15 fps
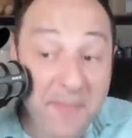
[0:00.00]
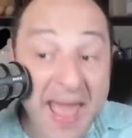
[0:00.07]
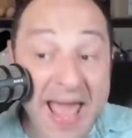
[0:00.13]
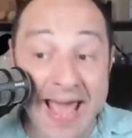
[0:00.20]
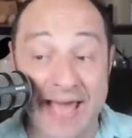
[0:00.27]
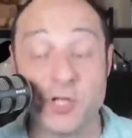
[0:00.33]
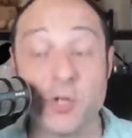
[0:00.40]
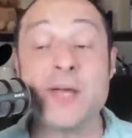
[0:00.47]

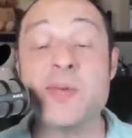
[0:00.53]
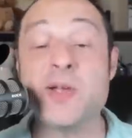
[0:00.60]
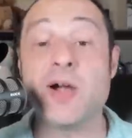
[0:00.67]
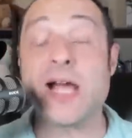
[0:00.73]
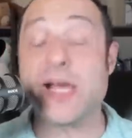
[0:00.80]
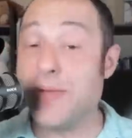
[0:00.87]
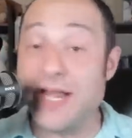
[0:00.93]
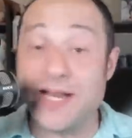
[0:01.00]
bad. Don't get me
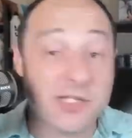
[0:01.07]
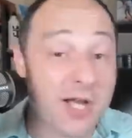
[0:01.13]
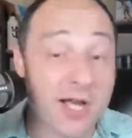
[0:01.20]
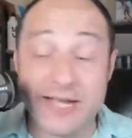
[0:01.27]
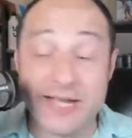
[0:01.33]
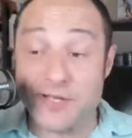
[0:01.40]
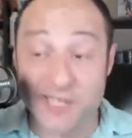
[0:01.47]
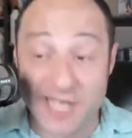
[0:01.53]
wrong. I'm not a
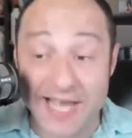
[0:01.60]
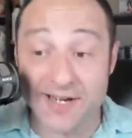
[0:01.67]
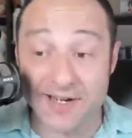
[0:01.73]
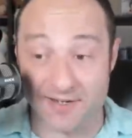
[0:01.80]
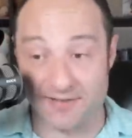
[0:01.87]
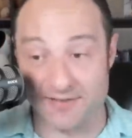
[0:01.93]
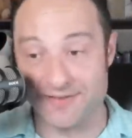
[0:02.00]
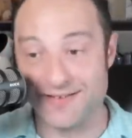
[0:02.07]
doghouse
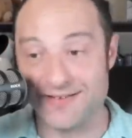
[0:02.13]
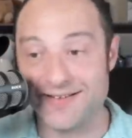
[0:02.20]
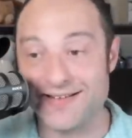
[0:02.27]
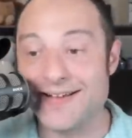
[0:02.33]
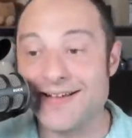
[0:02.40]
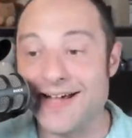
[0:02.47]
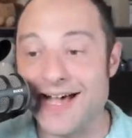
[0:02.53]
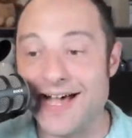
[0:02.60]
hater.
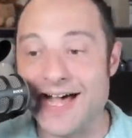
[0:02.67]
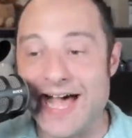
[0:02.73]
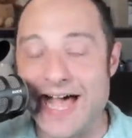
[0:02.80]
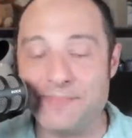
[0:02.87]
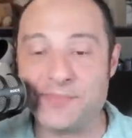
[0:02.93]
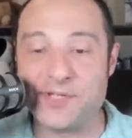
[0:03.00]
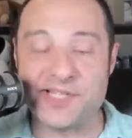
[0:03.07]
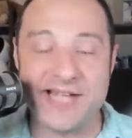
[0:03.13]
Uh,
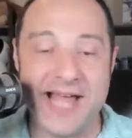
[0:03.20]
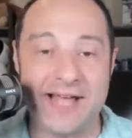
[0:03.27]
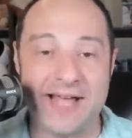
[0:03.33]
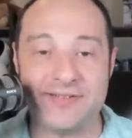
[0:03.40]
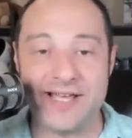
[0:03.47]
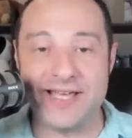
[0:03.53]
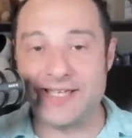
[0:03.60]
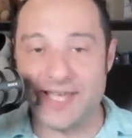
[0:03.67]
I'm just not
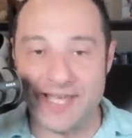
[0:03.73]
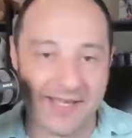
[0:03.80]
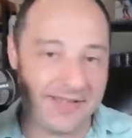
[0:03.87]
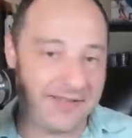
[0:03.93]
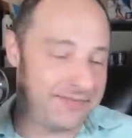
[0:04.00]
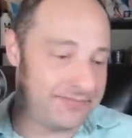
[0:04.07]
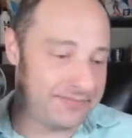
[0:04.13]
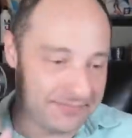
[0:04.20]
like a
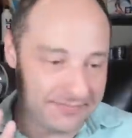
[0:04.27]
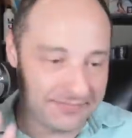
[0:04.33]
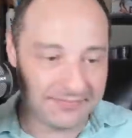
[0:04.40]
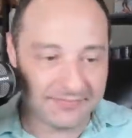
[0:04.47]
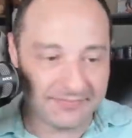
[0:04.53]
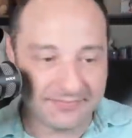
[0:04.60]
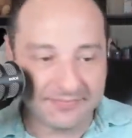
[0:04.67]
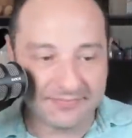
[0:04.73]

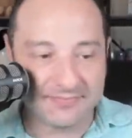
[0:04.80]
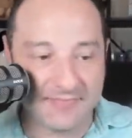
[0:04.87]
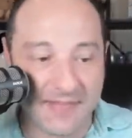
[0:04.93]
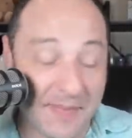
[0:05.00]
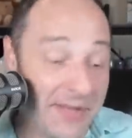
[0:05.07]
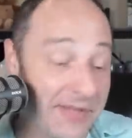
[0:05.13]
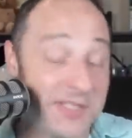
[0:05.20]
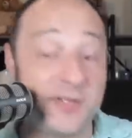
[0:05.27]

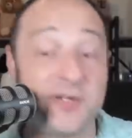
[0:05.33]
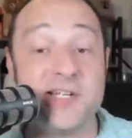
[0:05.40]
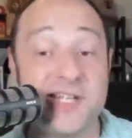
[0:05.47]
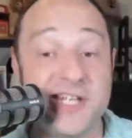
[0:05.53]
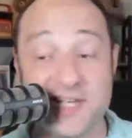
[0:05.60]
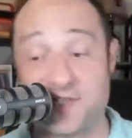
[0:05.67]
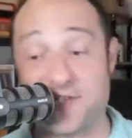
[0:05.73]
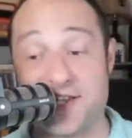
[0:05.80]
I'm not like Tony
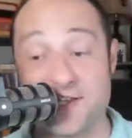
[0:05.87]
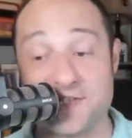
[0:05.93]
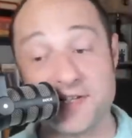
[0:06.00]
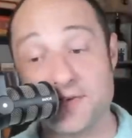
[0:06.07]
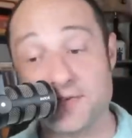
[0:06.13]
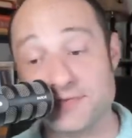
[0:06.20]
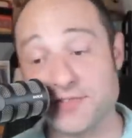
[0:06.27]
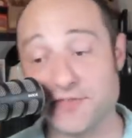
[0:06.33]
Diaz, I guess. I
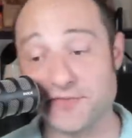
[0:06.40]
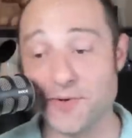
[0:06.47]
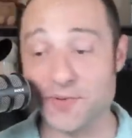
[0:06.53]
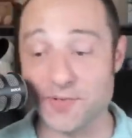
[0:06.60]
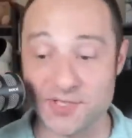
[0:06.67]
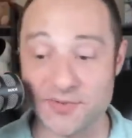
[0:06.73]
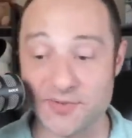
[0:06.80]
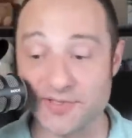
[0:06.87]
don't look
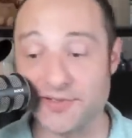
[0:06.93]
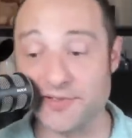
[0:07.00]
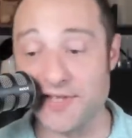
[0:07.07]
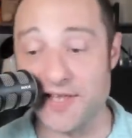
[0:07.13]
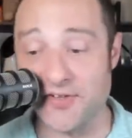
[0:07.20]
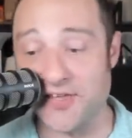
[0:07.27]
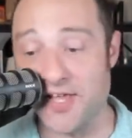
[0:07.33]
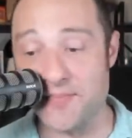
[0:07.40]
forward to it
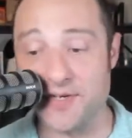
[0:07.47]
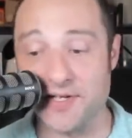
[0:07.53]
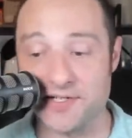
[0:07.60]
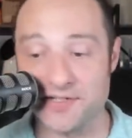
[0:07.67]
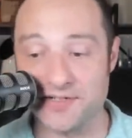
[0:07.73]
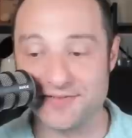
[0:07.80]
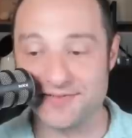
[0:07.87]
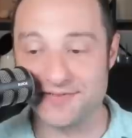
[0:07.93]
all that
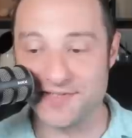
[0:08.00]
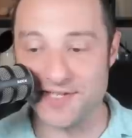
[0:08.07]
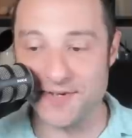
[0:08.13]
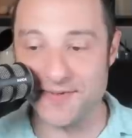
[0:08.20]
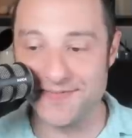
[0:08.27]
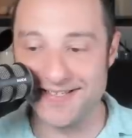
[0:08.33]
much. So